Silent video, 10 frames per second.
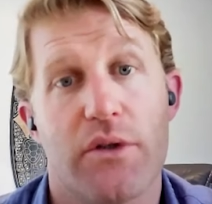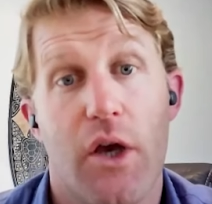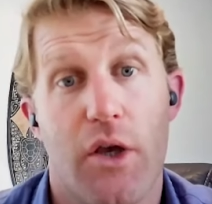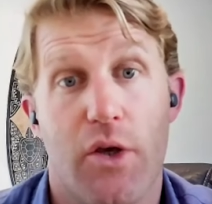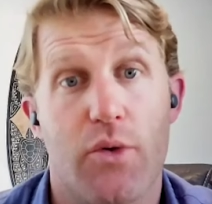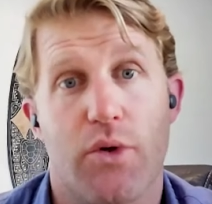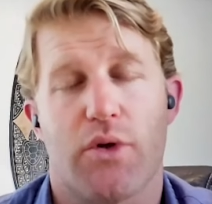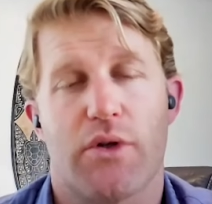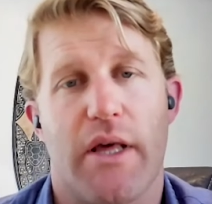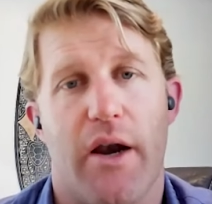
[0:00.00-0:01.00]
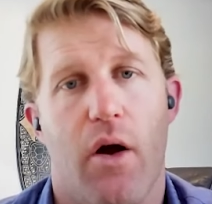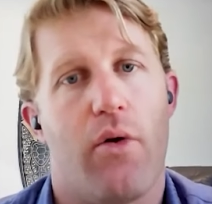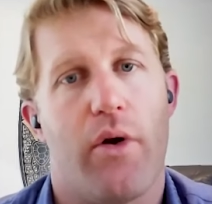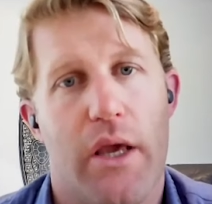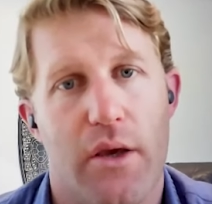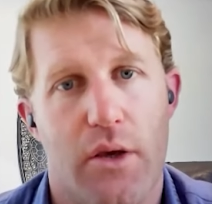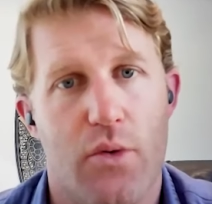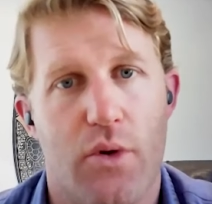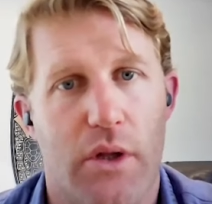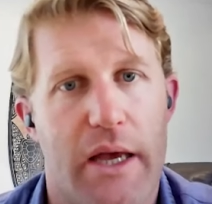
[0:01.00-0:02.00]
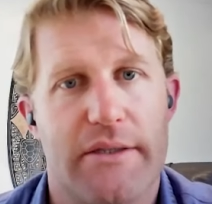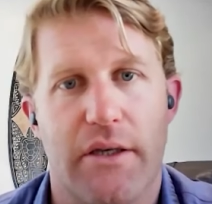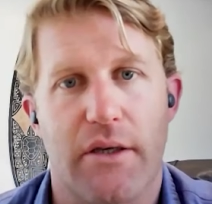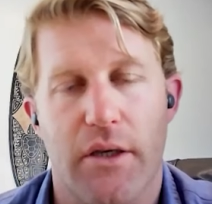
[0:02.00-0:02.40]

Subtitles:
users that are already utilizing,